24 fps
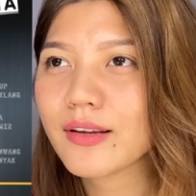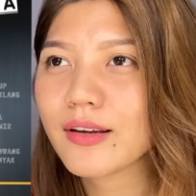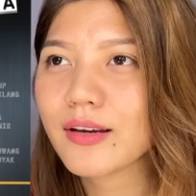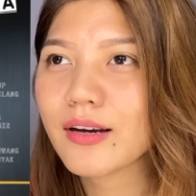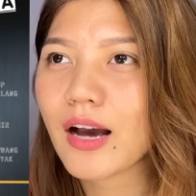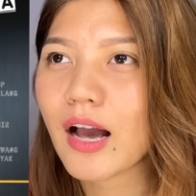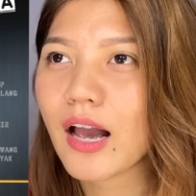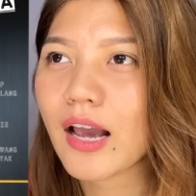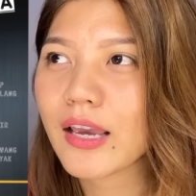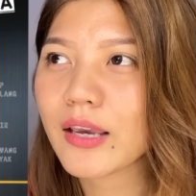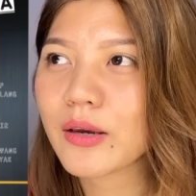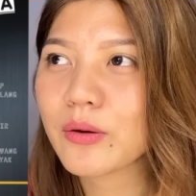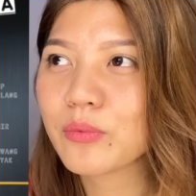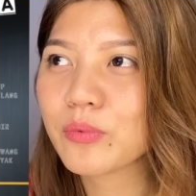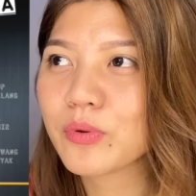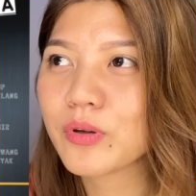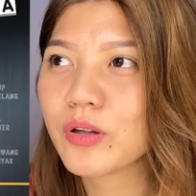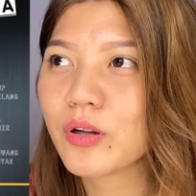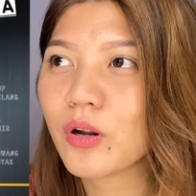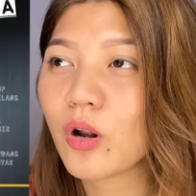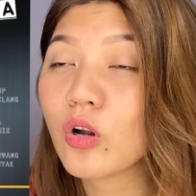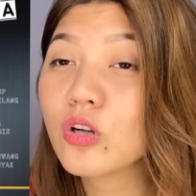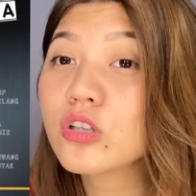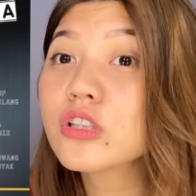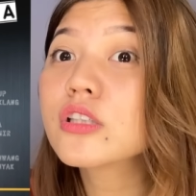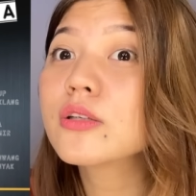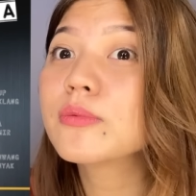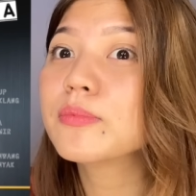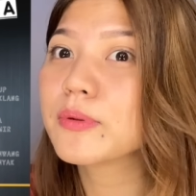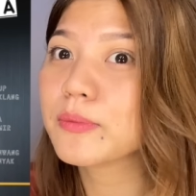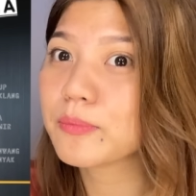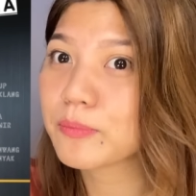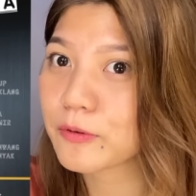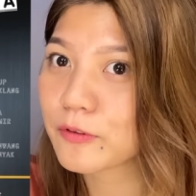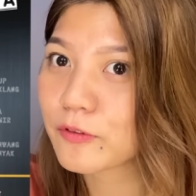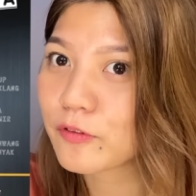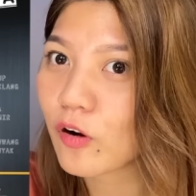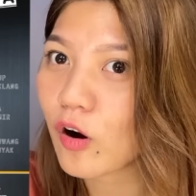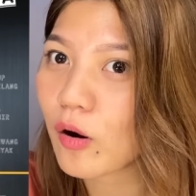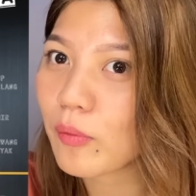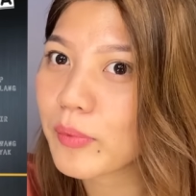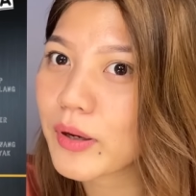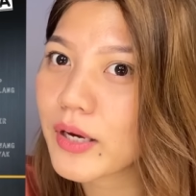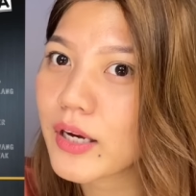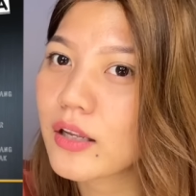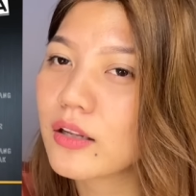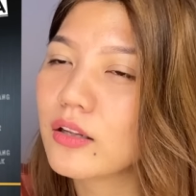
I will also be performing